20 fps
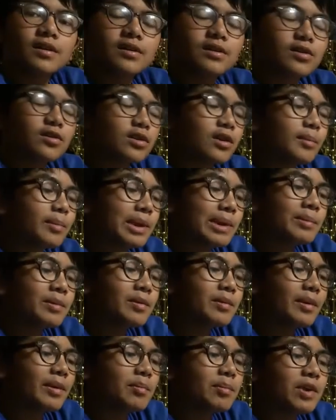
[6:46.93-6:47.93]
So some
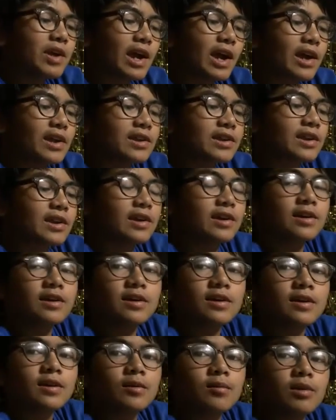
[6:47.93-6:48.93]
people might be asking,
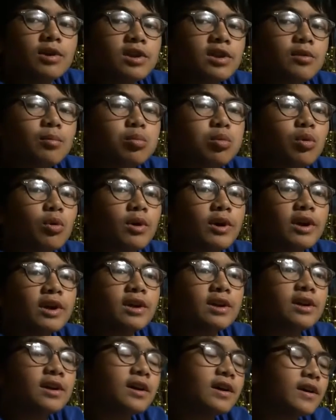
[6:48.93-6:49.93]
what's the
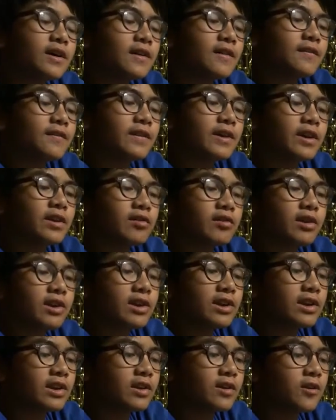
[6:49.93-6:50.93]
point of
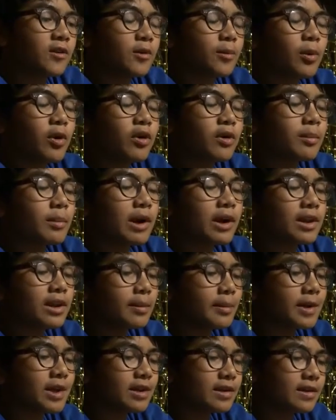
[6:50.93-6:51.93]
increasing your Pokemon
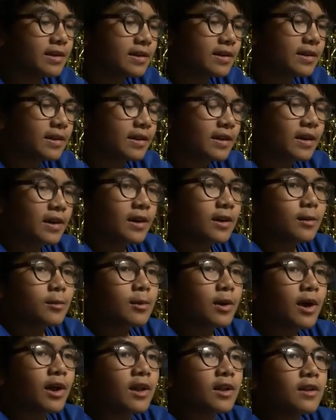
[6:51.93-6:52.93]
limit?
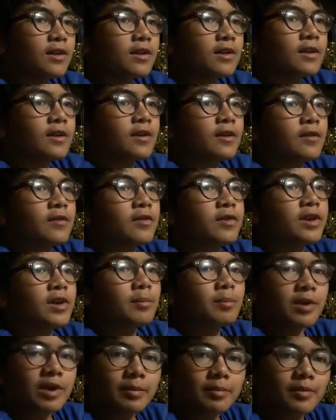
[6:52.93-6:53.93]
Well, for
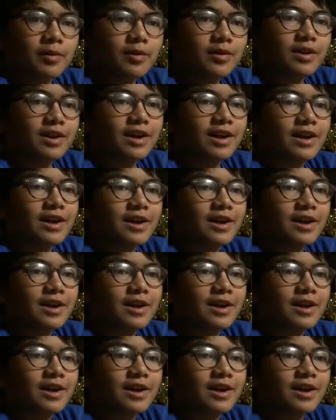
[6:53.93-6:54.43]
some people,